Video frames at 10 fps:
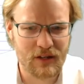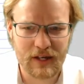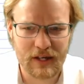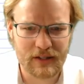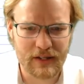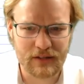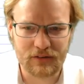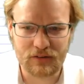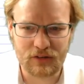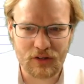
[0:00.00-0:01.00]
And
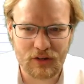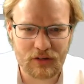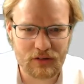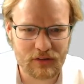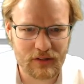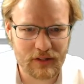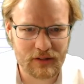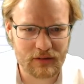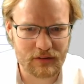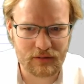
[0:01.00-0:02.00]
then
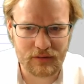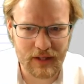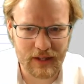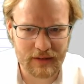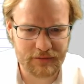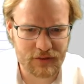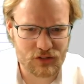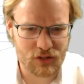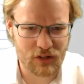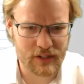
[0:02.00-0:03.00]
if you
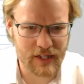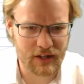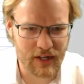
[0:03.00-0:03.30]
scroll down